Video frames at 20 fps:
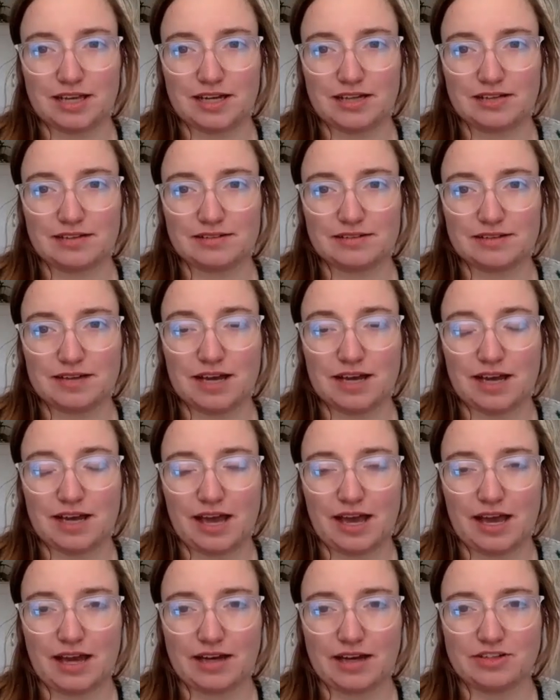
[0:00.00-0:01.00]
that I
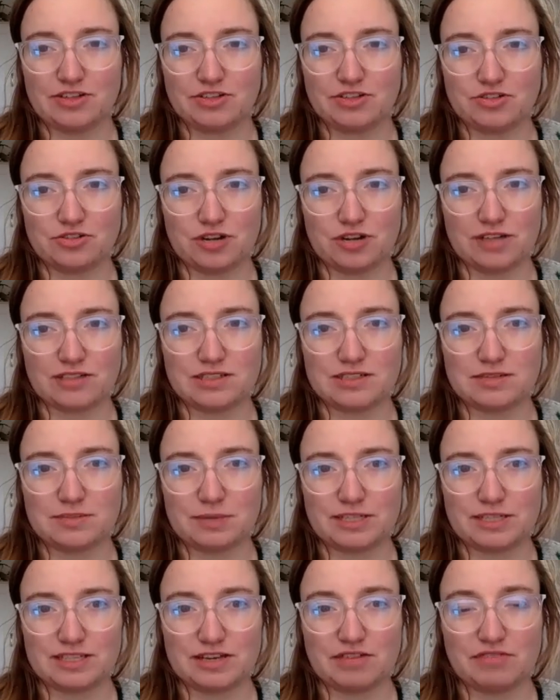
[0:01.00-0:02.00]
had to trust
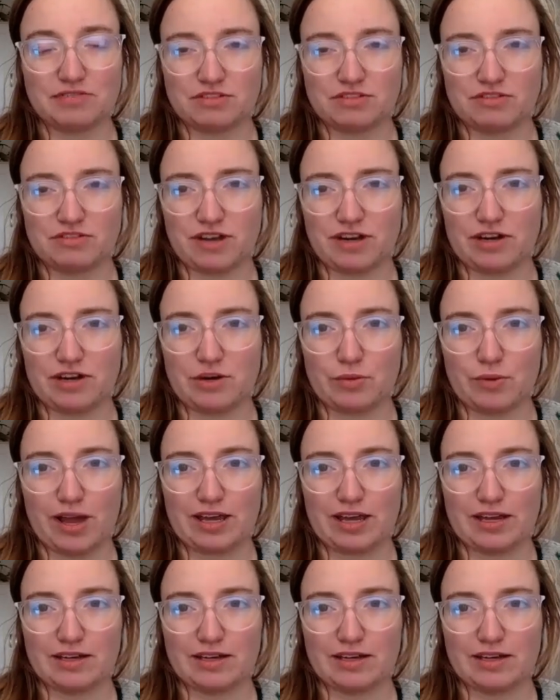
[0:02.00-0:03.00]
myself to find a
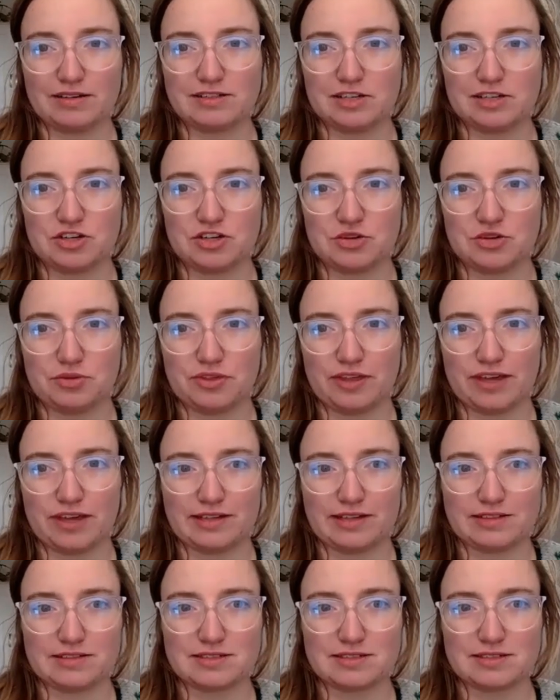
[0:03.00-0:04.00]
way to do
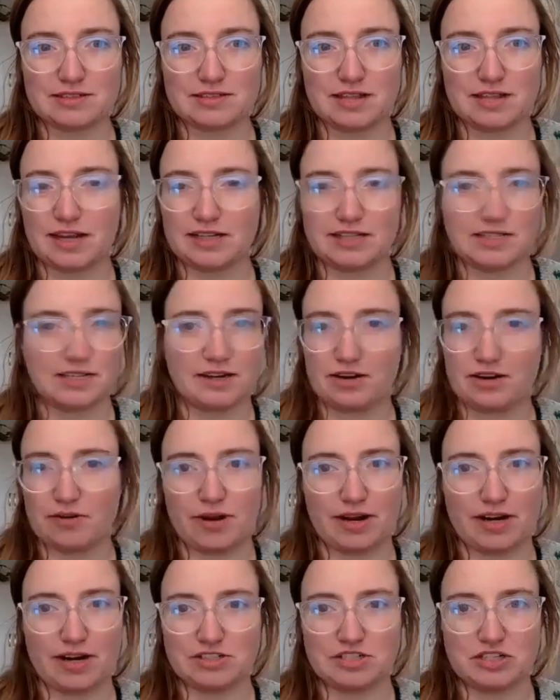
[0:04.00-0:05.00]
things that I didn't
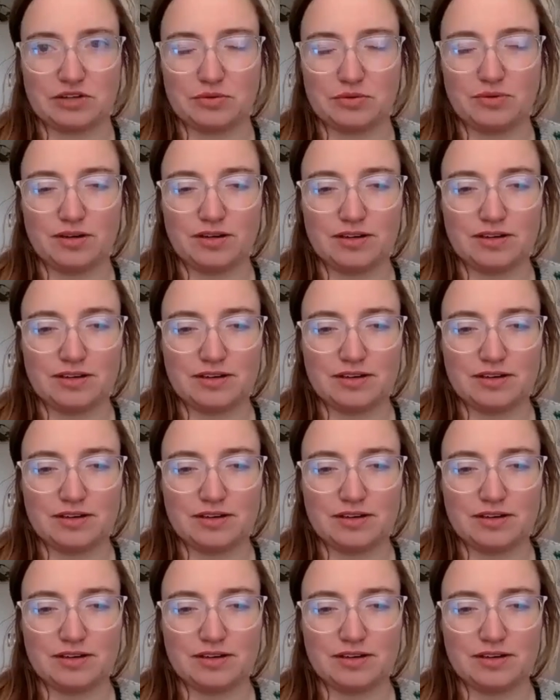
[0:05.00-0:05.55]
know how to do.